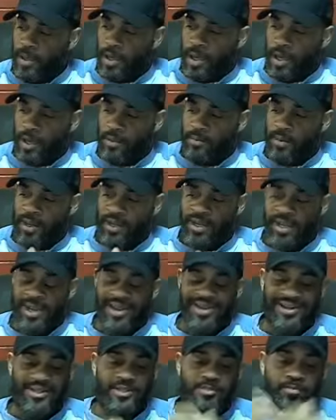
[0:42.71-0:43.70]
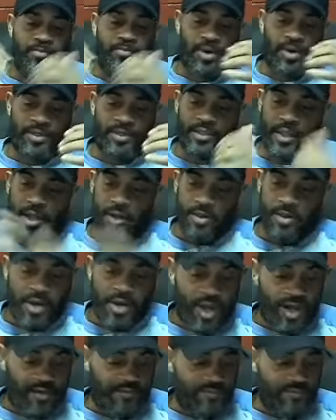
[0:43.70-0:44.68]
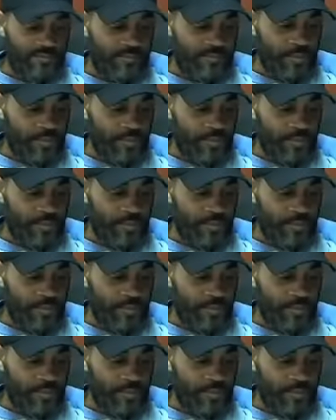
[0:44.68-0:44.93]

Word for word: Um, I can't express enough